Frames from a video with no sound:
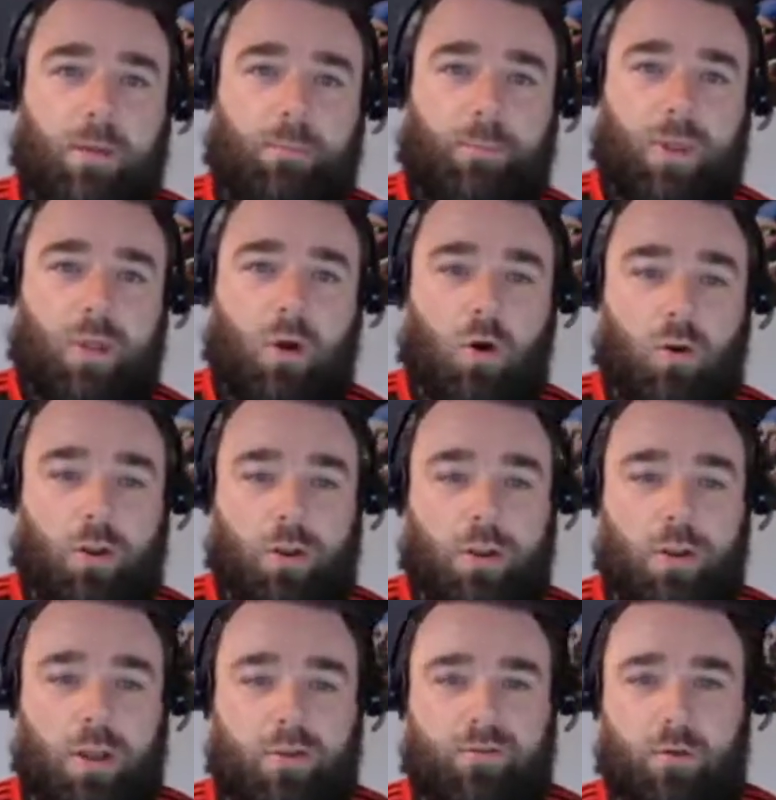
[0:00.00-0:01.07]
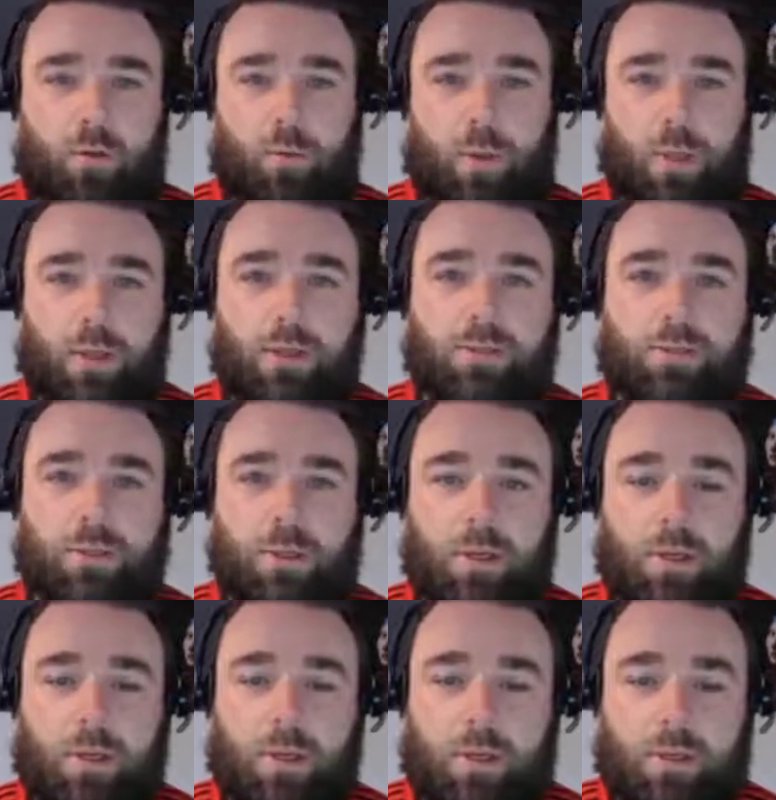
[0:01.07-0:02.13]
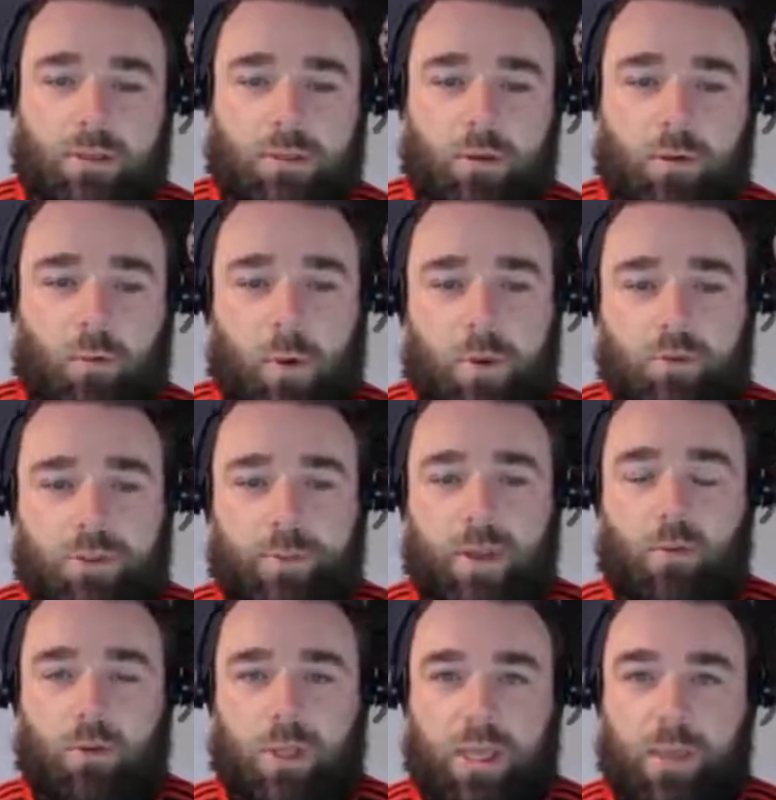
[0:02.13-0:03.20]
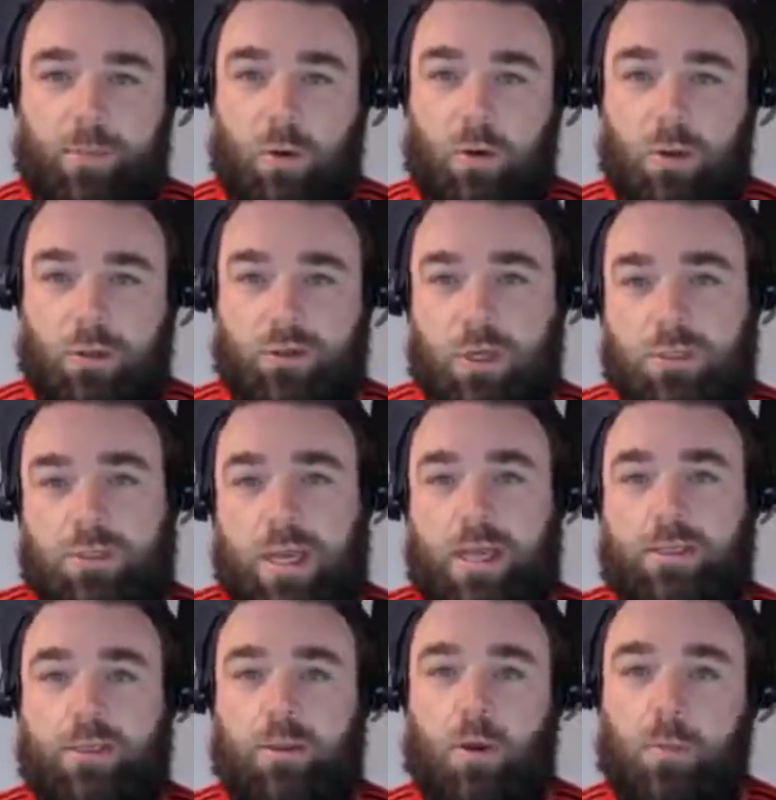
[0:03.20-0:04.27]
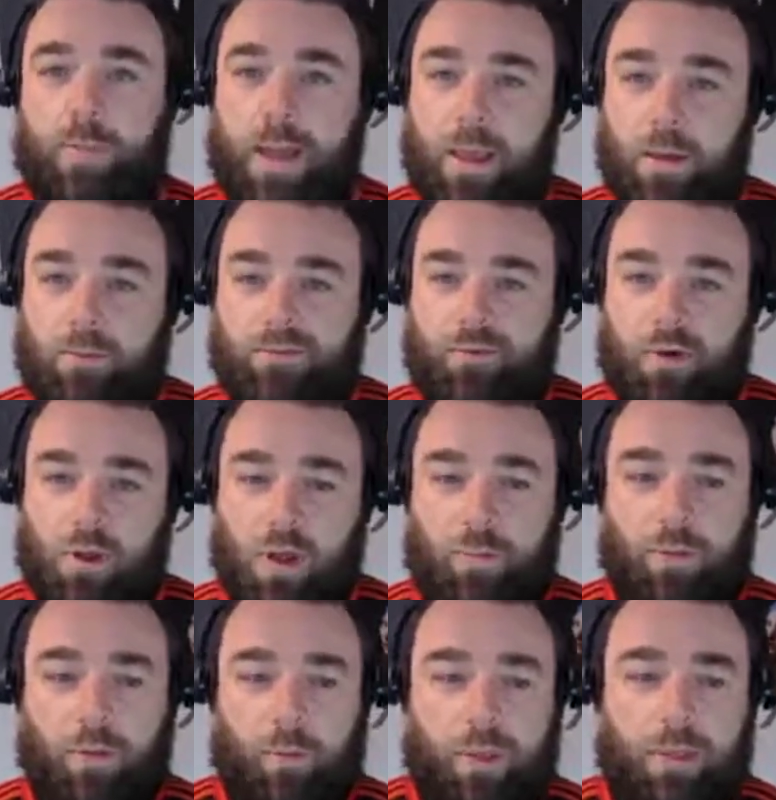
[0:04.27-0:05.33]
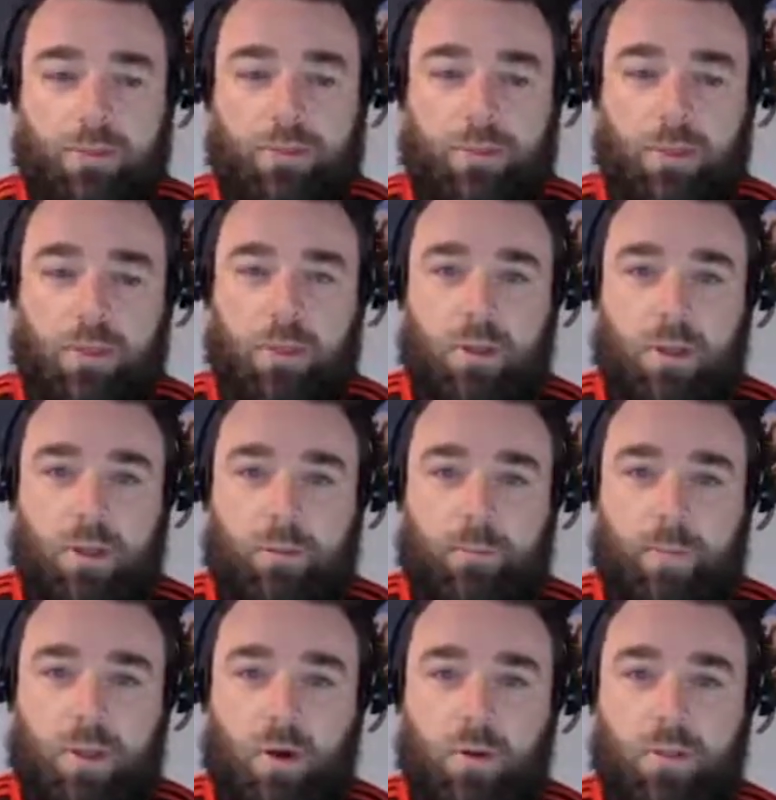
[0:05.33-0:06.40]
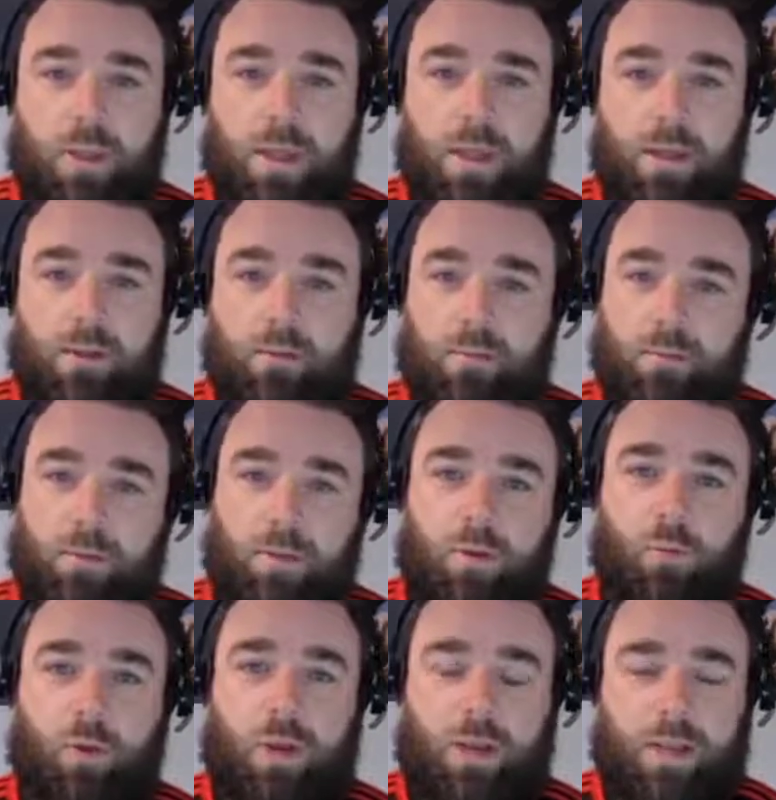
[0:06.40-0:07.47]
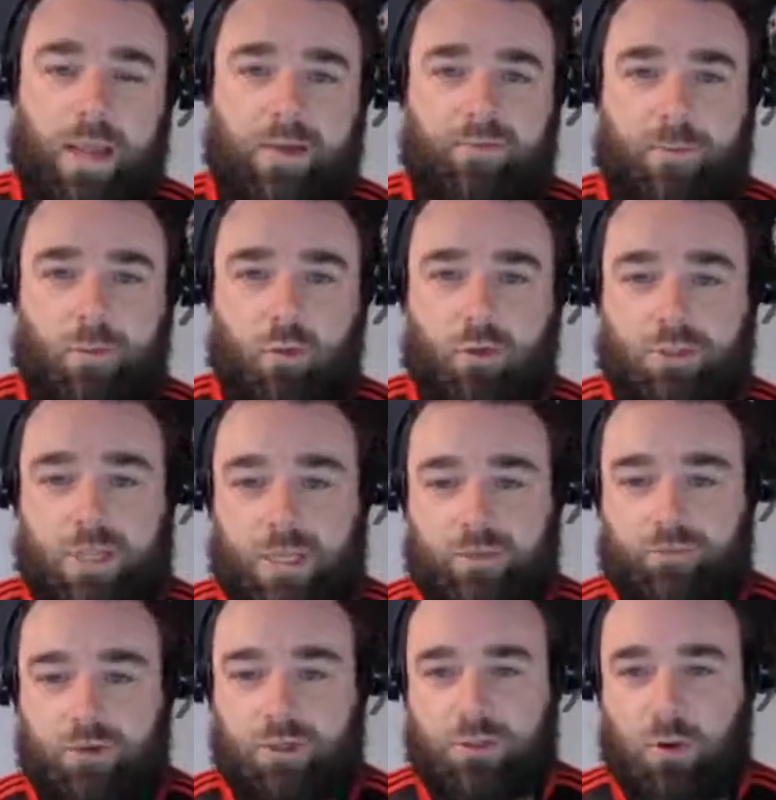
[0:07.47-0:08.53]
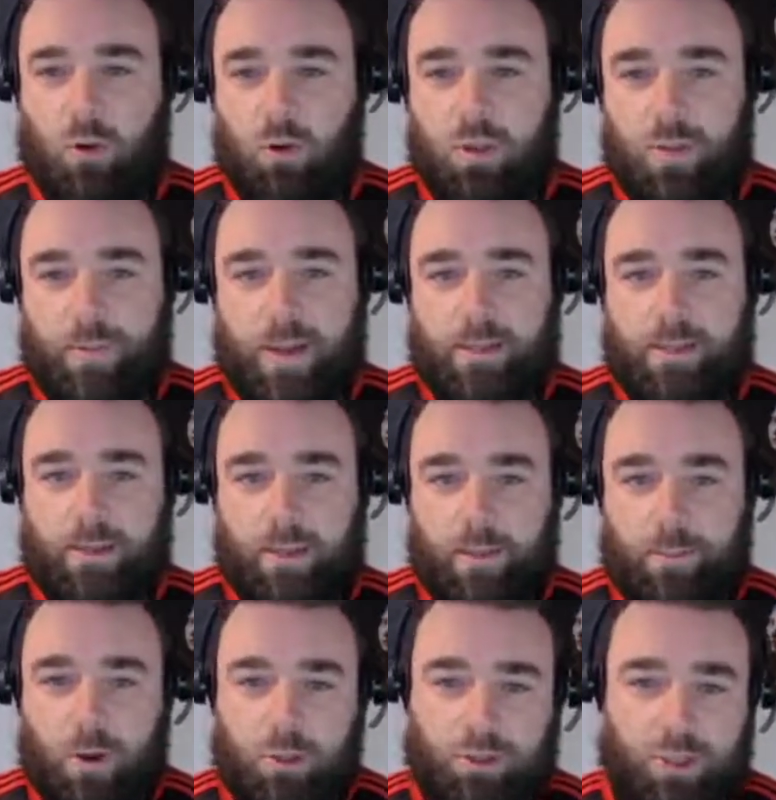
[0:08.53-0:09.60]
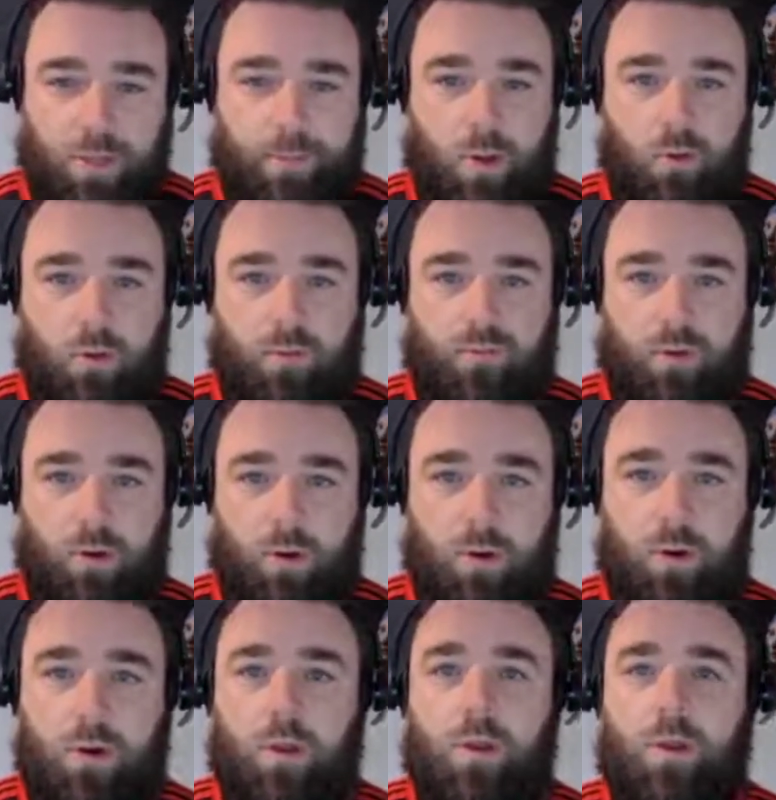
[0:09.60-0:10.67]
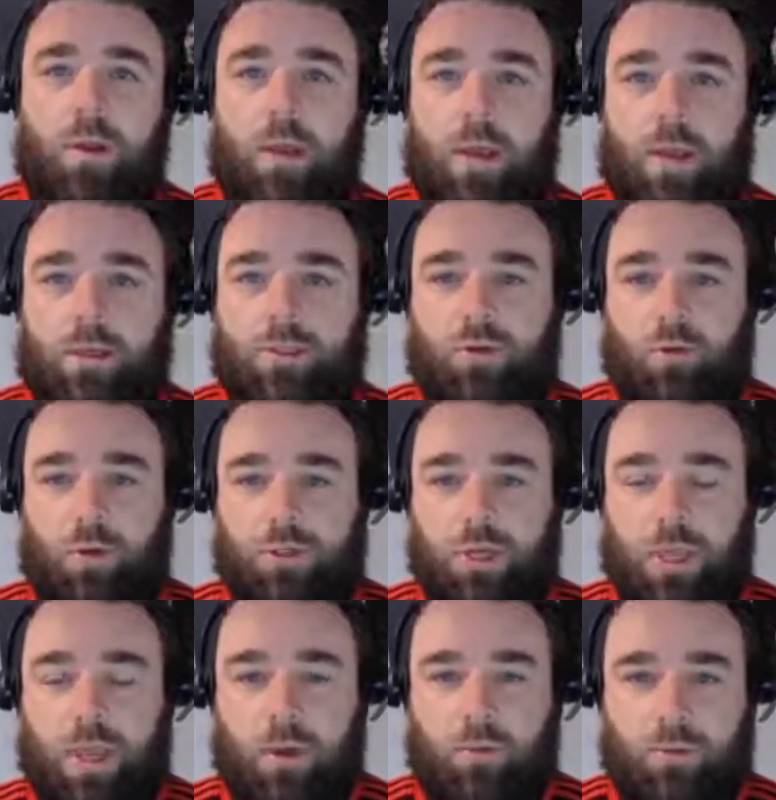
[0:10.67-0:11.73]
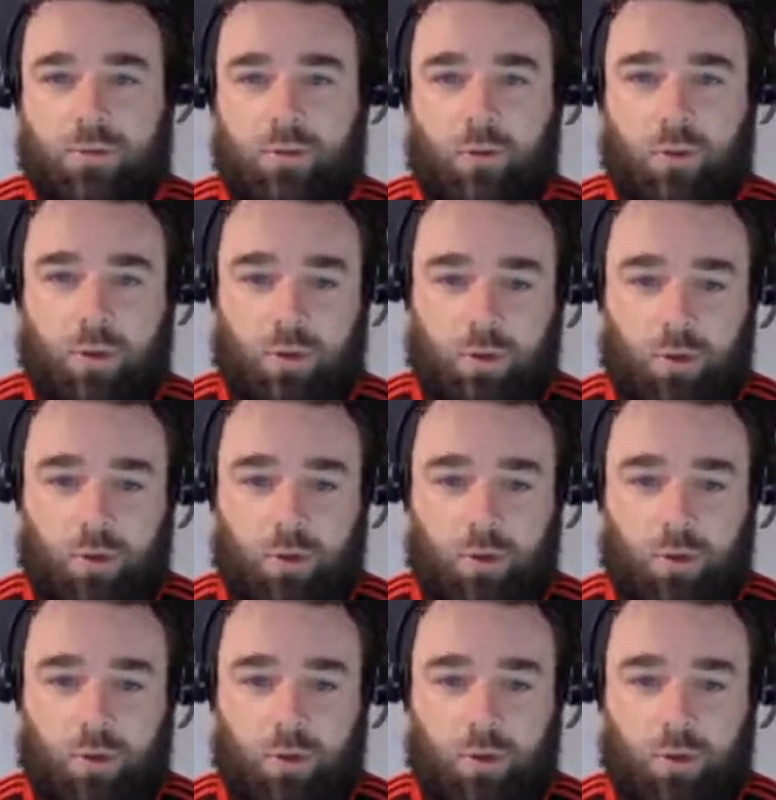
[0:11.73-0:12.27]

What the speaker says: beyond a few weeks. So whilst you might want to keep all your transaction log backups for a couple of weeks, beyond that, you want to have a process for just automatically purging them out of your storage account so that you're